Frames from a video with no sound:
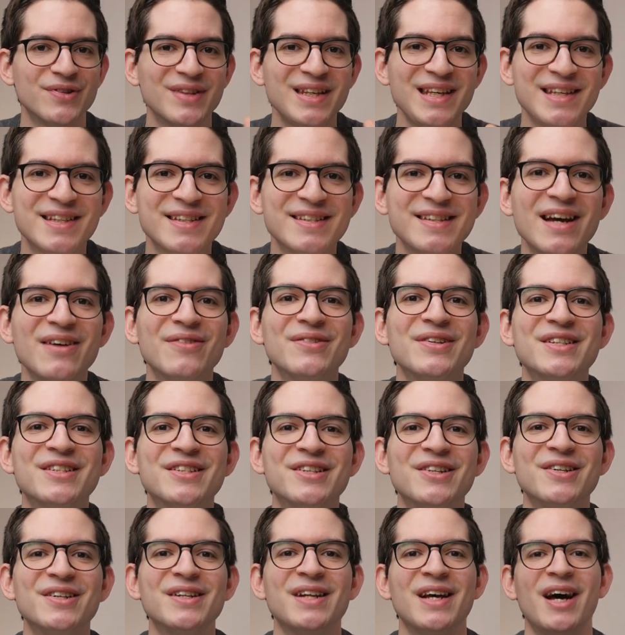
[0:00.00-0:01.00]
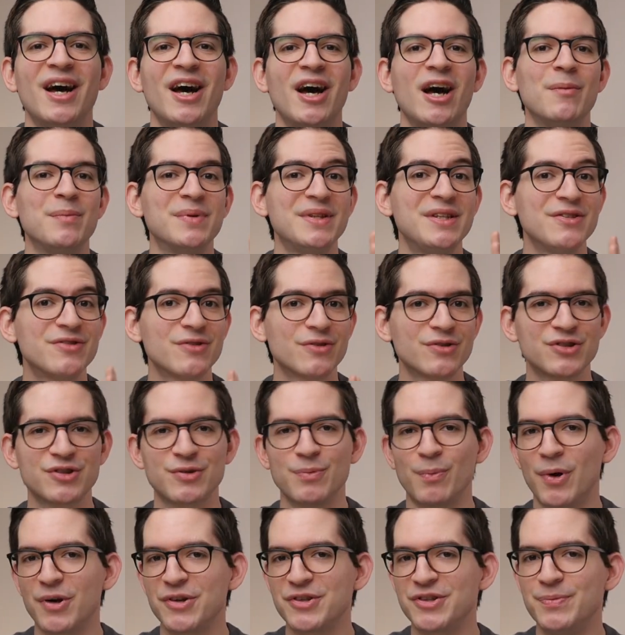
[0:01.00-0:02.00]
the sound is good, but these are
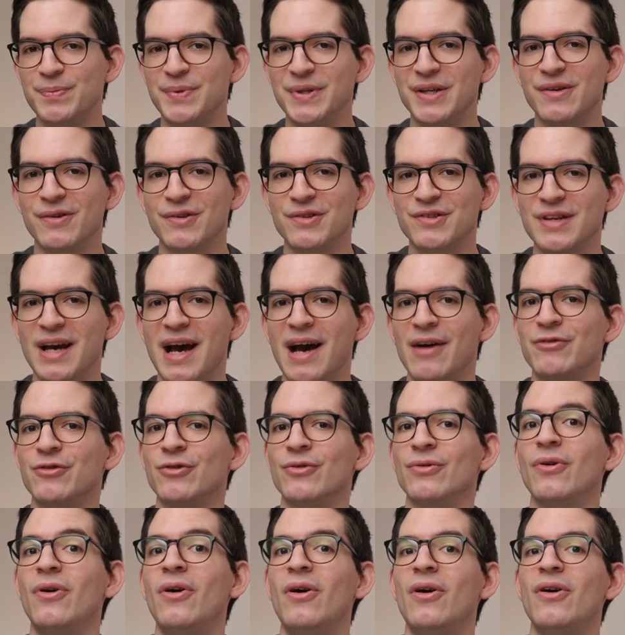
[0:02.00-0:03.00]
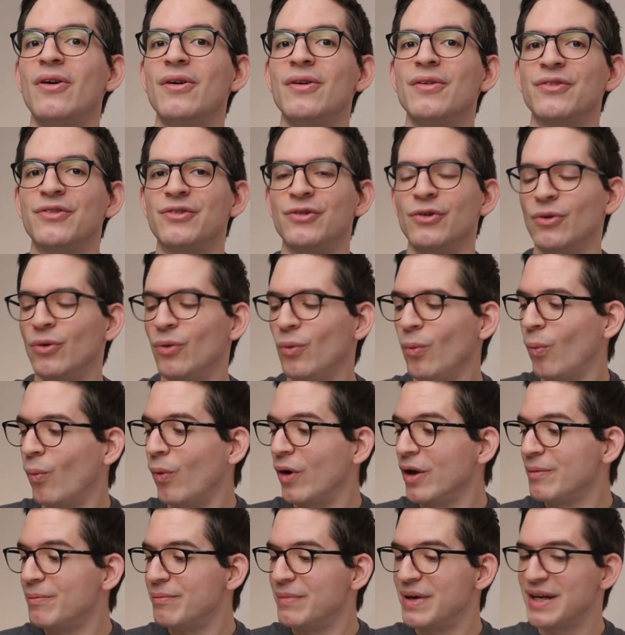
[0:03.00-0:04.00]
smart speakers after all. So
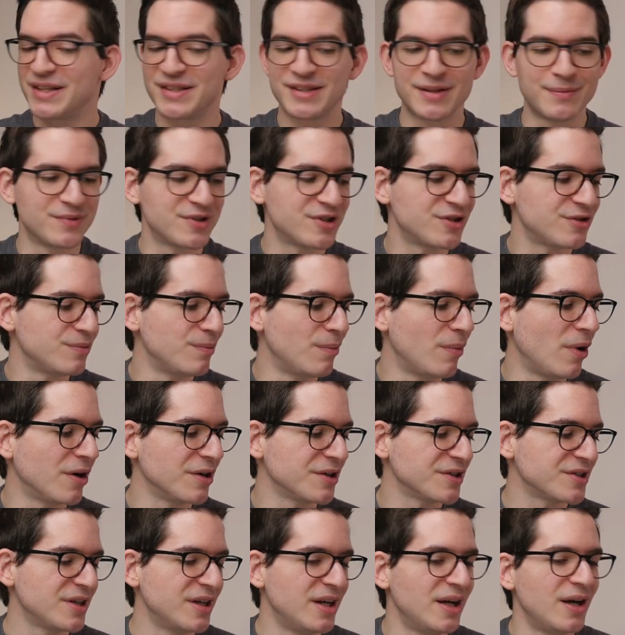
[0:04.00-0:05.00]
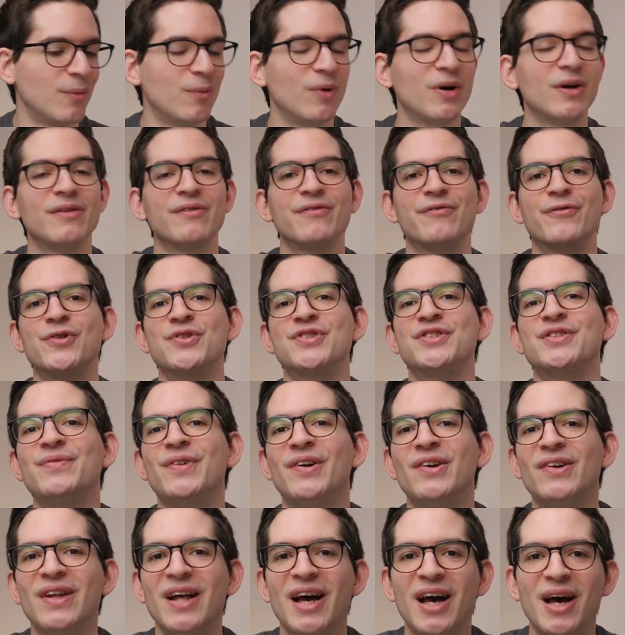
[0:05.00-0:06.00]
what makes them smart? Well, first of
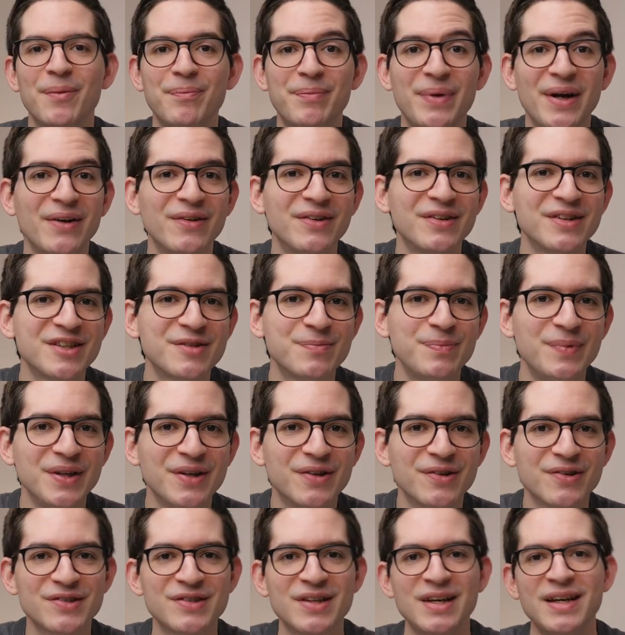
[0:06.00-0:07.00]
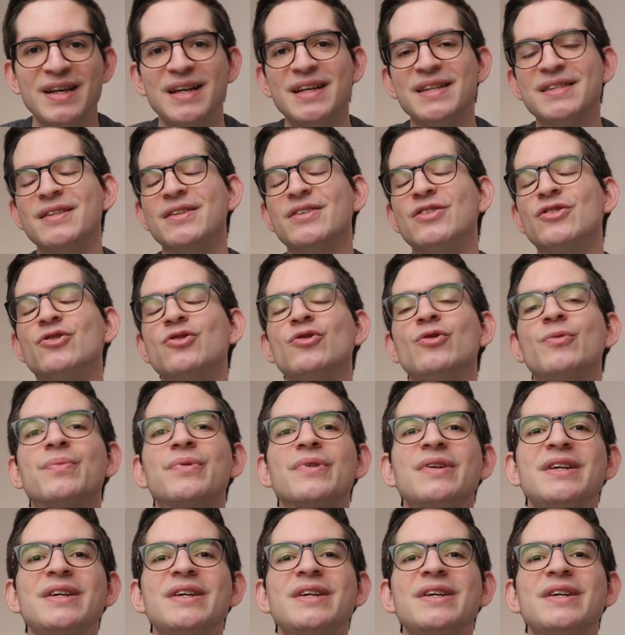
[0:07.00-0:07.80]
all, pairing the speakers is super